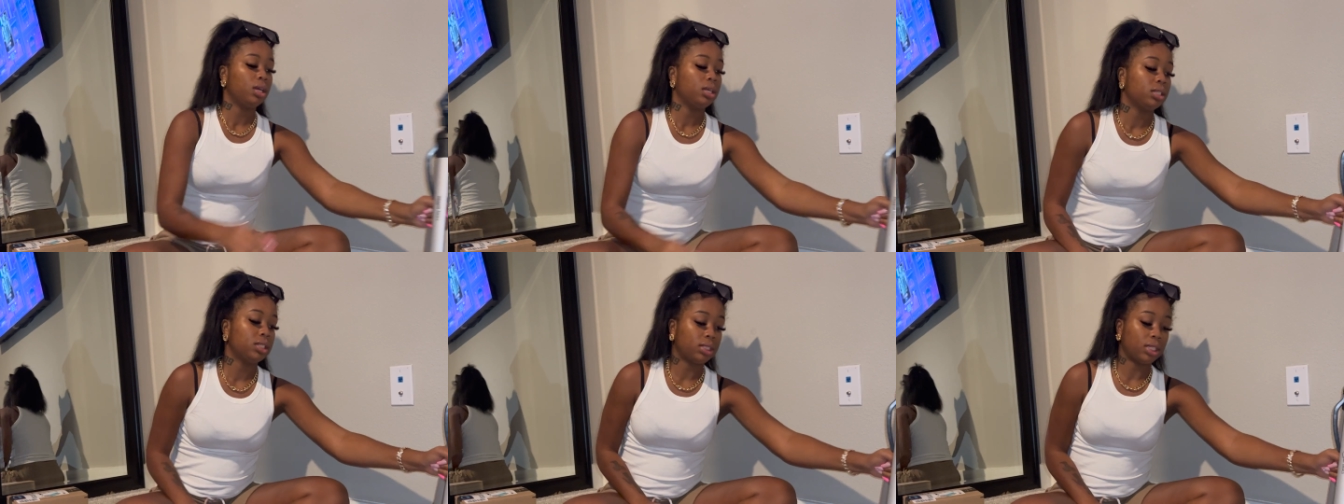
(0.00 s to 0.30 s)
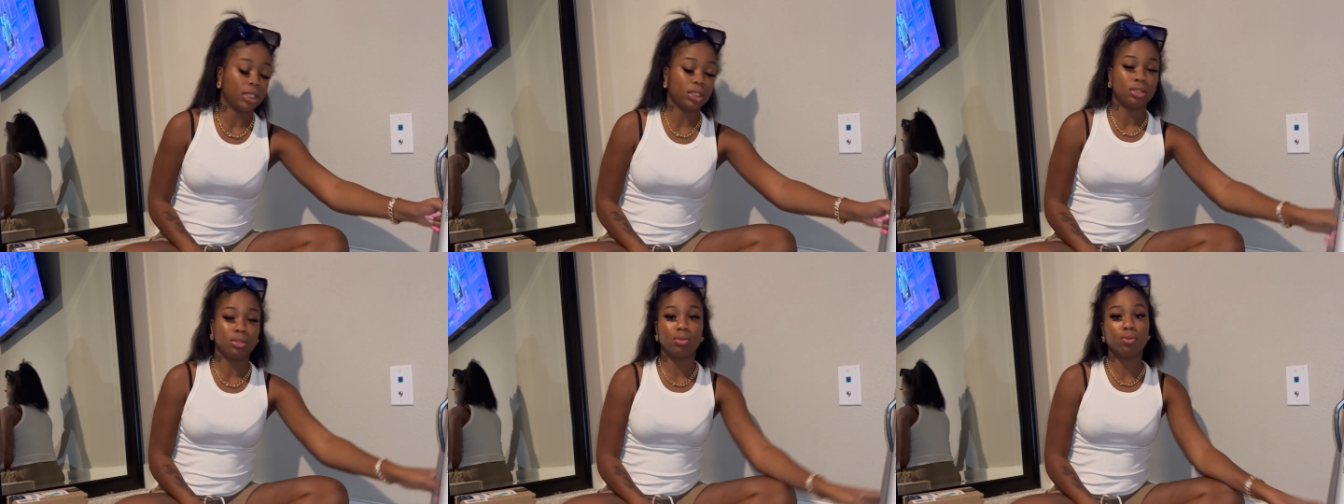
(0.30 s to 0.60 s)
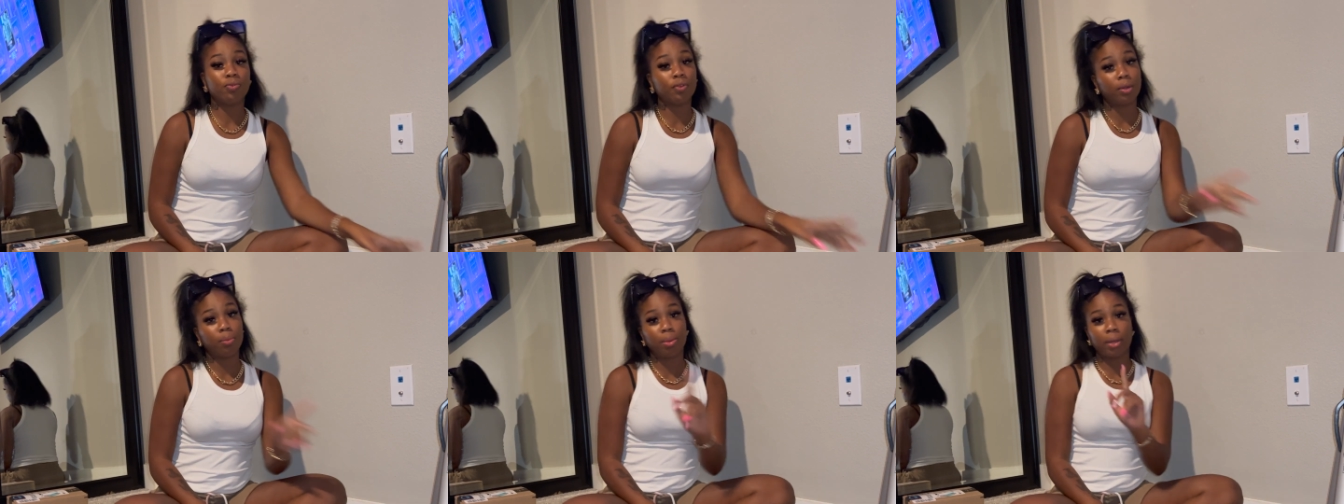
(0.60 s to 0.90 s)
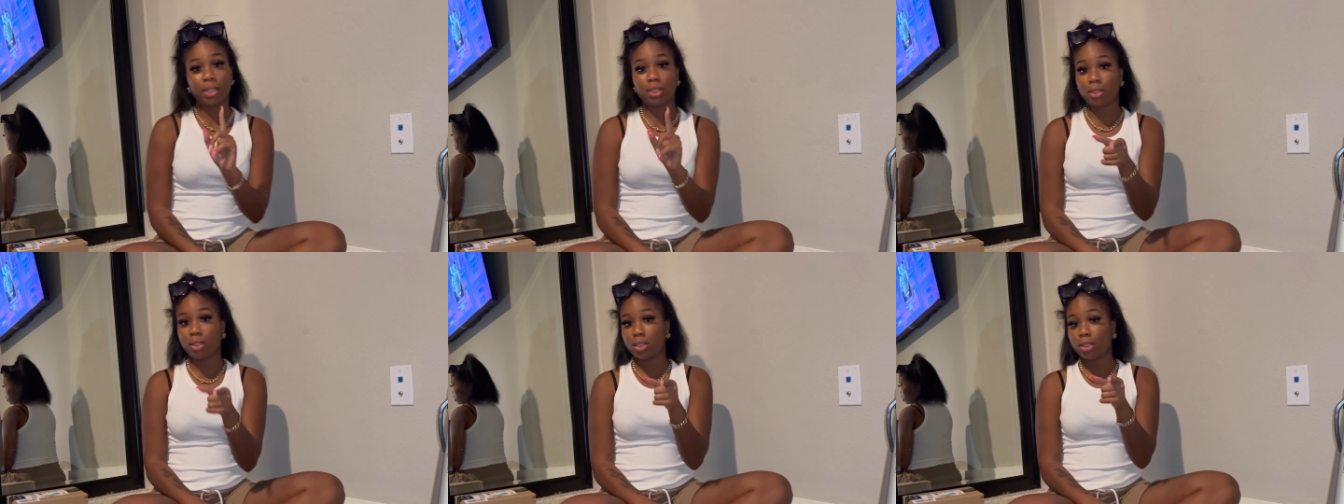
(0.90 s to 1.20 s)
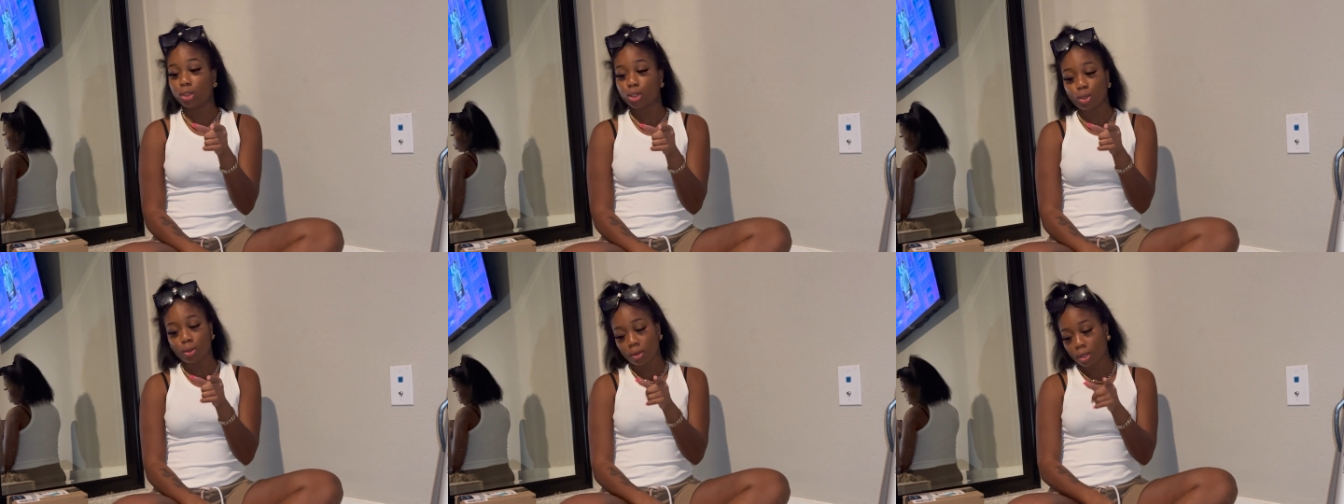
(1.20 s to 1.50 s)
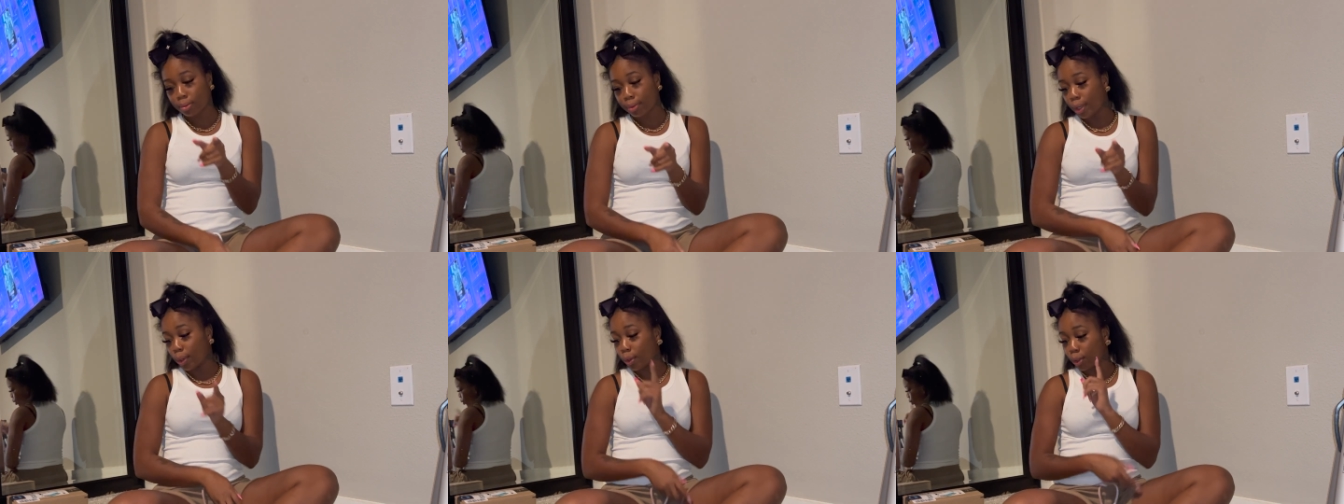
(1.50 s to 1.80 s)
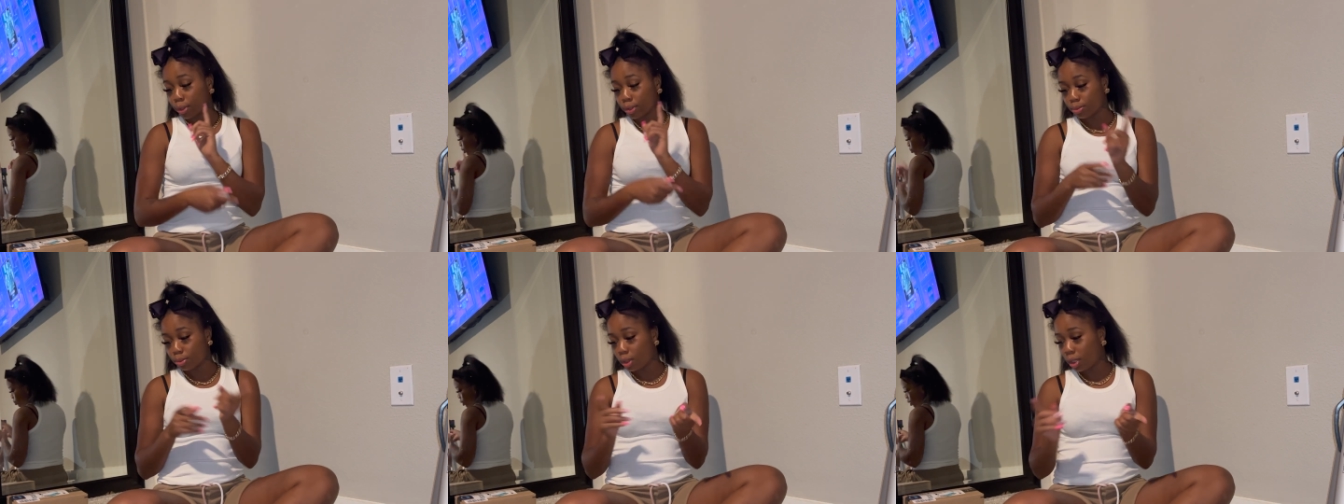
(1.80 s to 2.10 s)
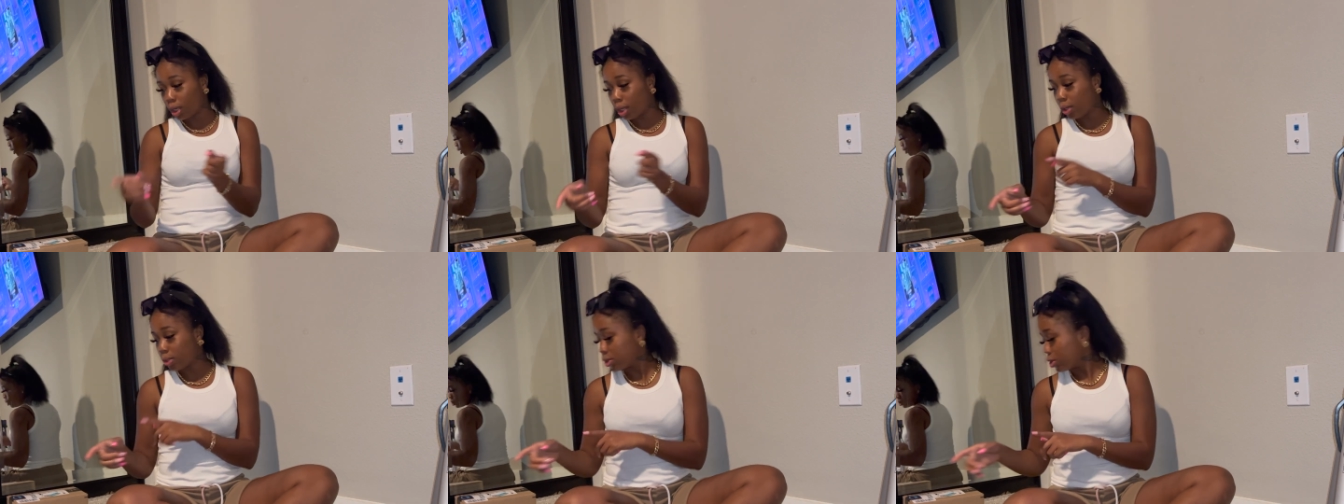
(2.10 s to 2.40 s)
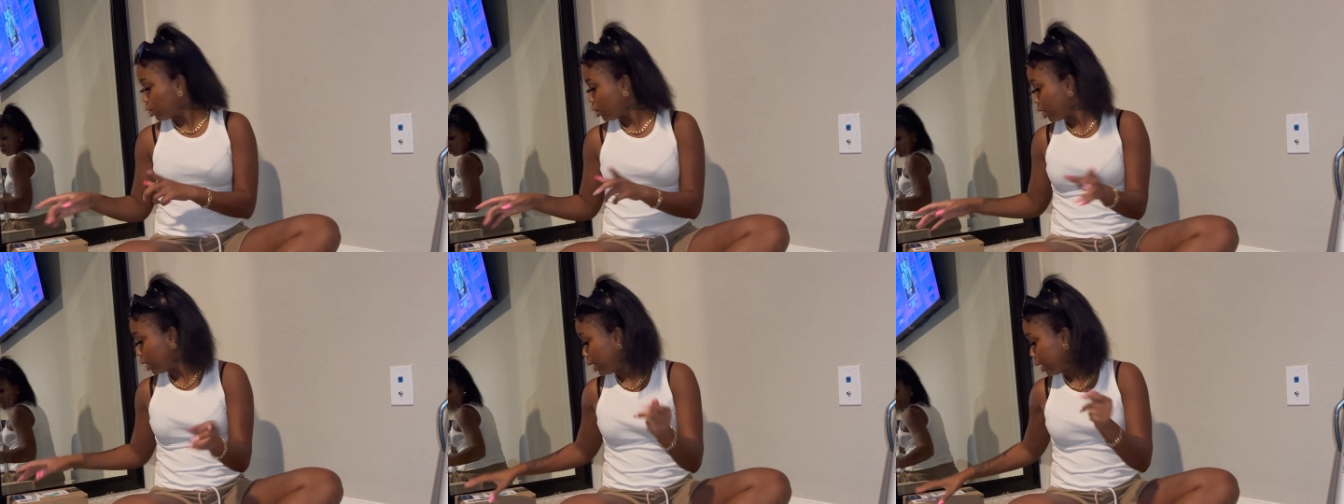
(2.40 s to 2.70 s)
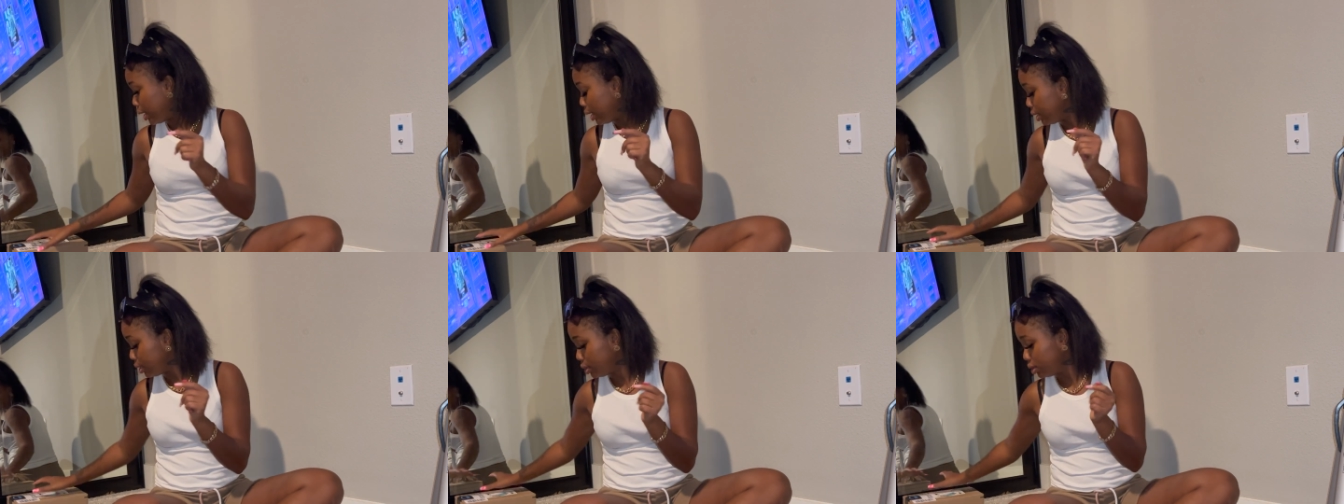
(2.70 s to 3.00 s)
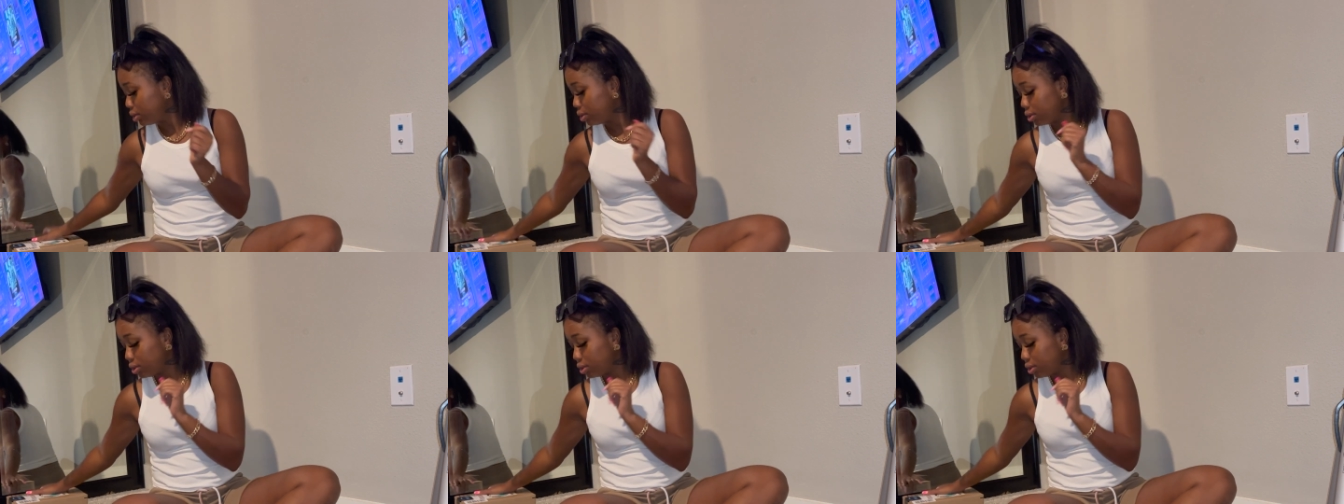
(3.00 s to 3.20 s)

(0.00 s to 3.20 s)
stay tuned for the pics on Instagram. I ordered some clothes, all that.